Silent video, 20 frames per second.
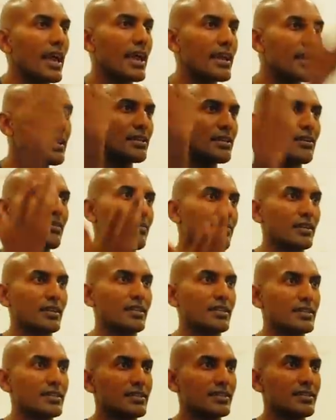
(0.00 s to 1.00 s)
end of it.
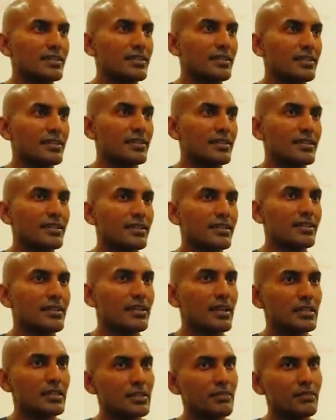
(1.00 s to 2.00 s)

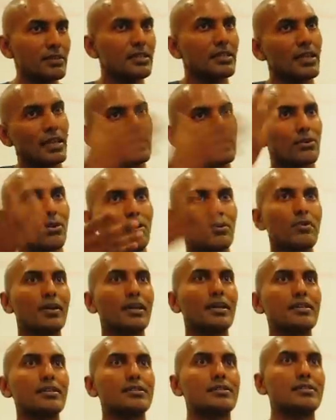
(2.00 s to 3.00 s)
Creativity has
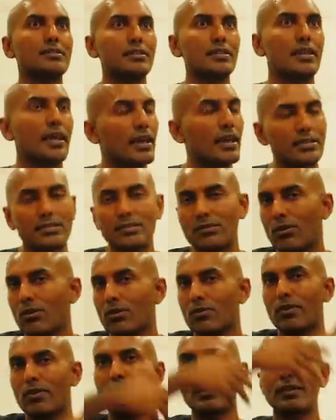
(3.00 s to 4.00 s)
always
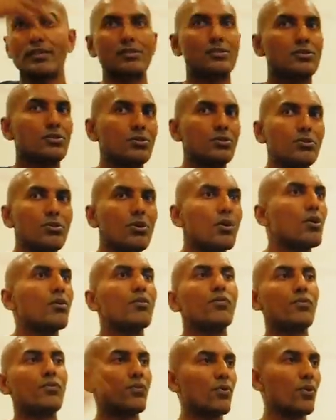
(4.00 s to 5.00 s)
to
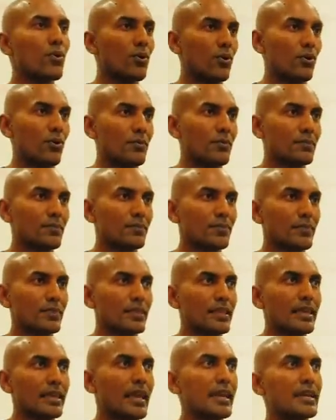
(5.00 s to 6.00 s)
flow.
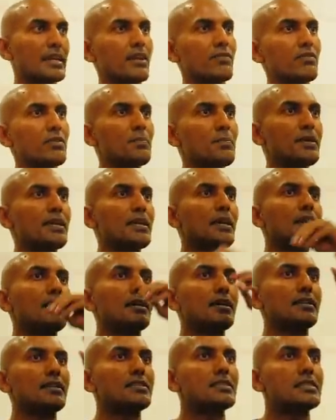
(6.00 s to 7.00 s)
There can never be
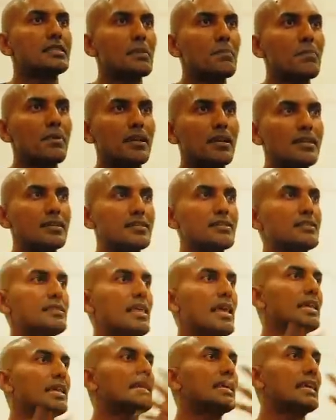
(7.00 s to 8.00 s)
a similar
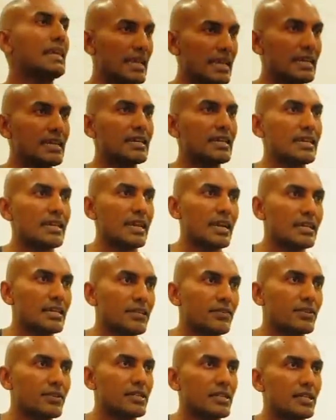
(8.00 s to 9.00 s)
state in
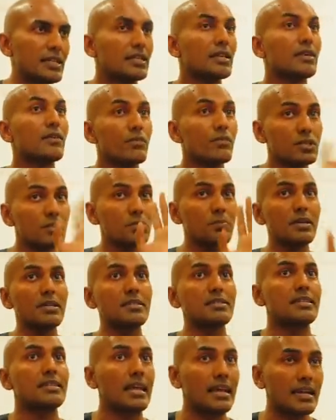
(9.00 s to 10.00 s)
creativity. Which
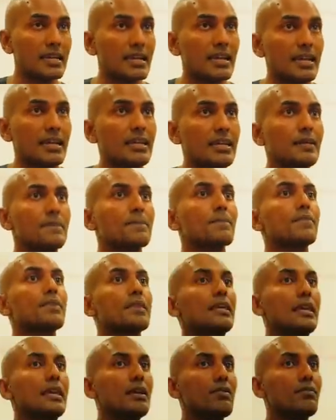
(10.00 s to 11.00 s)
means technically,
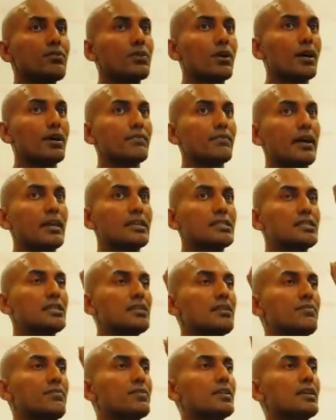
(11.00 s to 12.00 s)
if you have
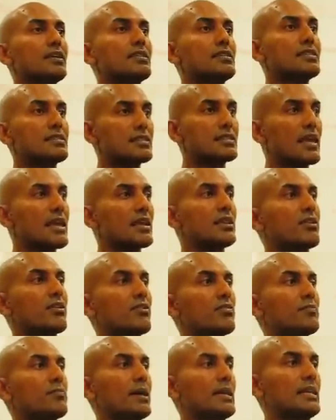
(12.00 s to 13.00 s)
achieved a state
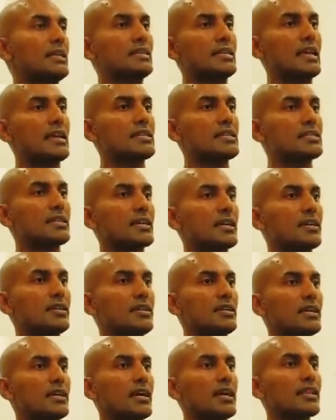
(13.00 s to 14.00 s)
of
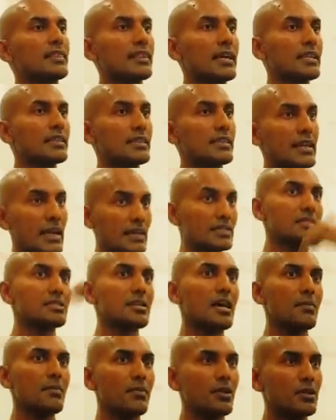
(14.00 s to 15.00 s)
meditation, then the next
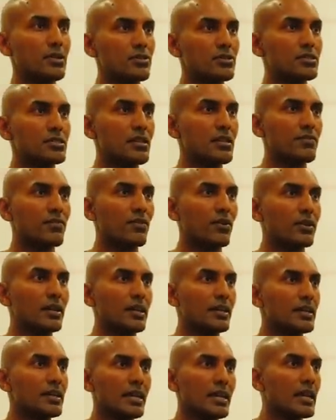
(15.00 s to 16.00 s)
time when you sit for
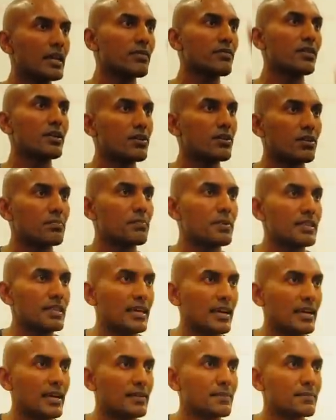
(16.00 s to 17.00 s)
it, it will not be
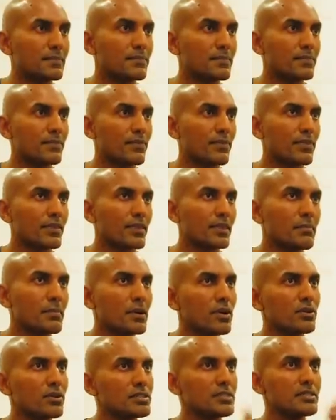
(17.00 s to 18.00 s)
there.
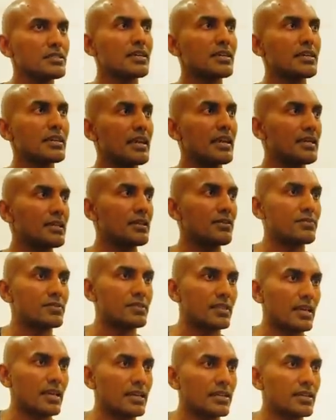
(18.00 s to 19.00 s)
Because it's a creative
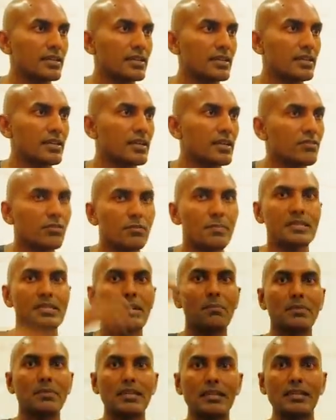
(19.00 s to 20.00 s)
state. It will be
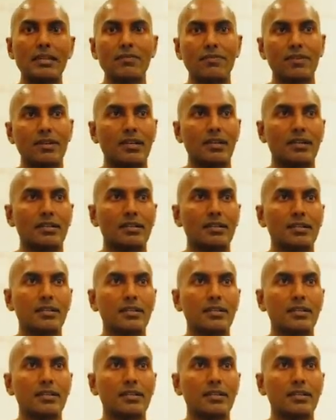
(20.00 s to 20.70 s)
something different.